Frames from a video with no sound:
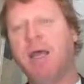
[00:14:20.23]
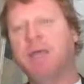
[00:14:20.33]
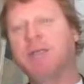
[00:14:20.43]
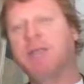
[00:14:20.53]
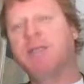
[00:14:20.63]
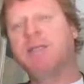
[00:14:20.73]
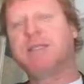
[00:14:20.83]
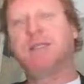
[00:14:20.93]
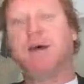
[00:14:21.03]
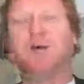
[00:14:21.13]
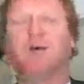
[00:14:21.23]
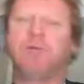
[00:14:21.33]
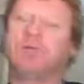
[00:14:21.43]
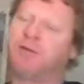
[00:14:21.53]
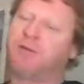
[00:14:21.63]
So we can see punk
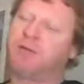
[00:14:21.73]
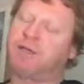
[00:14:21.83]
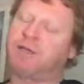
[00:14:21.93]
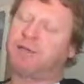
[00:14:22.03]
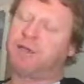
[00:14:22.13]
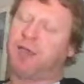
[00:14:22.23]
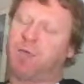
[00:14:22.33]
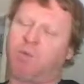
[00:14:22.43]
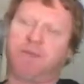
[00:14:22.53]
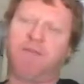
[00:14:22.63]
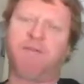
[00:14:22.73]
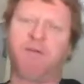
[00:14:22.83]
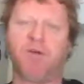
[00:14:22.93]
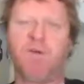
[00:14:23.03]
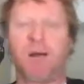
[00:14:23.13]
also that, like within the
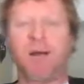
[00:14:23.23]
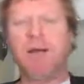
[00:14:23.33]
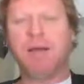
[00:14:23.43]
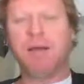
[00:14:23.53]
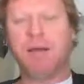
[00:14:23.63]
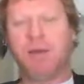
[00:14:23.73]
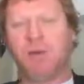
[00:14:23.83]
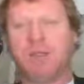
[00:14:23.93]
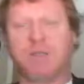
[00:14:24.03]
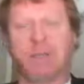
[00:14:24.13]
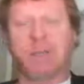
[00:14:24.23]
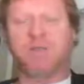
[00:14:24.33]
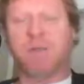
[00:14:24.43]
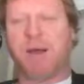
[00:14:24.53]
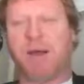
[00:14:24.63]
field of punk, or the scenes
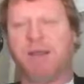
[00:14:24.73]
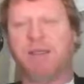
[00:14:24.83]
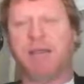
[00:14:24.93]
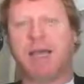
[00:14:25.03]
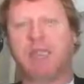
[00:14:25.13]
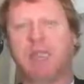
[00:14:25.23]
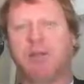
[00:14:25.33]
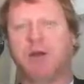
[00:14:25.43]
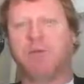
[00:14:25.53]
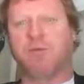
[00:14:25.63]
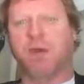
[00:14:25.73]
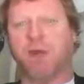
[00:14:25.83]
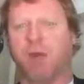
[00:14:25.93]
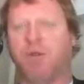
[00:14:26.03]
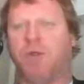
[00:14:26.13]
of punk, there's actually struggles
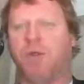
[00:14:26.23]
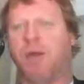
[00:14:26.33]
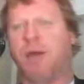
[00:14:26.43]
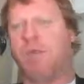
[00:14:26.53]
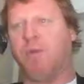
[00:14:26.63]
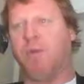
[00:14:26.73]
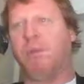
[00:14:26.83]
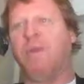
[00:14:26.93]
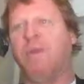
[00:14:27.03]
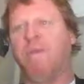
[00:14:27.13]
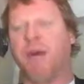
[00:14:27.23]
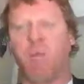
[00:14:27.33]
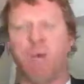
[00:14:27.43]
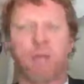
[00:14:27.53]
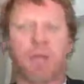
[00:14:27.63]
going on within them about
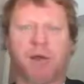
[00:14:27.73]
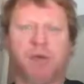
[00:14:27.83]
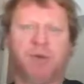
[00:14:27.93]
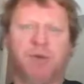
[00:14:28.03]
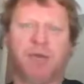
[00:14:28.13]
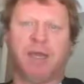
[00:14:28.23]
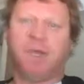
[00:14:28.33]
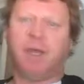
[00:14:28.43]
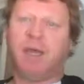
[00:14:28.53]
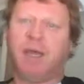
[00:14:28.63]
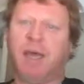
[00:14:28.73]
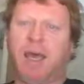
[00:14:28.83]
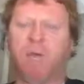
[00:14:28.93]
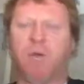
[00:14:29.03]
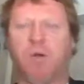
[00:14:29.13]
what punk should be.
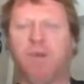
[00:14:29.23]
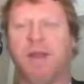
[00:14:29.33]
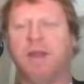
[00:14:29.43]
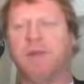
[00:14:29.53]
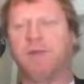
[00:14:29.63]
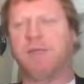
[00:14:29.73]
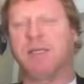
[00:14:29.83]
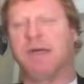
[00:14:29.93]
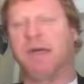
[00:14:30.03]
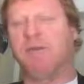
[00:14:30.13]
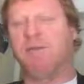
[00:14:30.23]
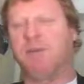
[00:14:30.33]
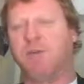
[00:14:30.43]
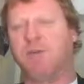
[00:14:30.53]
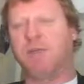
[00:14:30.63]
And we'll look at that in some detail in
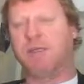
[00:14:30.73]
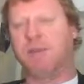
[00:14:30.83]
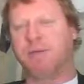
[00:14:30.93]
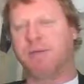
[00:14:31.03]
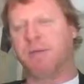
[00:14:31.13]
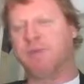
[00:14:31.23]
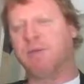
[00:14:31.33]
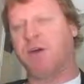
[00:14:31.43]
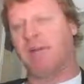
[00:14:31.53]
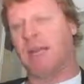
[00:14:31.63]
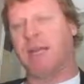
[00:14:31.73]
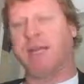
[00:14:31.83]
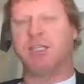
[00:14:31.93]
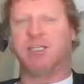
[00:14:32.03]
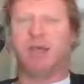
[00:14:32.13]
future weeks in terms of
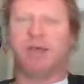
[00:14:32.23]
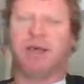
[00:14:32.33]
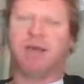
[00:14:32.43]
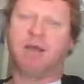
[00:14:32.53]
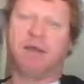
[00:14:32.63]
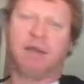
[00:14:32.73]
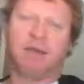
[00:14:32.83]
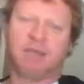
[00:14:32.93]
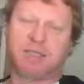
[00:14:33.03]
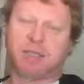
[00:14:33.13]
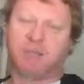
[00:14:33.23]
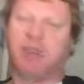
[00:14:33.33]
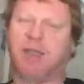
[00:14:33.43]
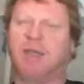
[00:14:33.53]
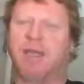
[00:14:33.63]
identity and gender and
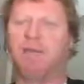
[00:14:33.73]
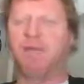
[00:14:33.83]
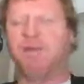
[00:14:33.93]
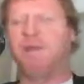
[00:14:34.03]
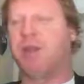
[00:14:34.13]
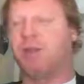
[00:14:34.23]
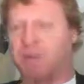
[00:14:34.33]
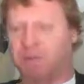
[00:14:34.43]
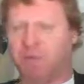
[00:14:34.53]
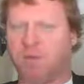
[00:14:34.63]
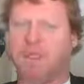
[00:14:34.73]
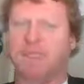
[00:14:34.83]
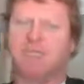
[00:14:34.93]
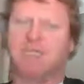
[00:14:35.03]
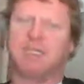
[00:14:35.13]
sexuality and notions of
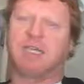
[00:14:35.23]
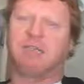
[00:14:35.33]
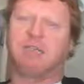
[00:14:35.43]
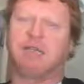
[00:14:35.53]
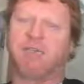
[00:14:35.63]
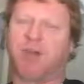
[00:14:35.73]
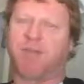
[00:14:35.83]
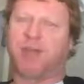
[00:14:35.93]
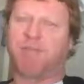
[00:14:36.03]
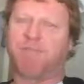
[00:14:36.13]
authenticity and stuff like that.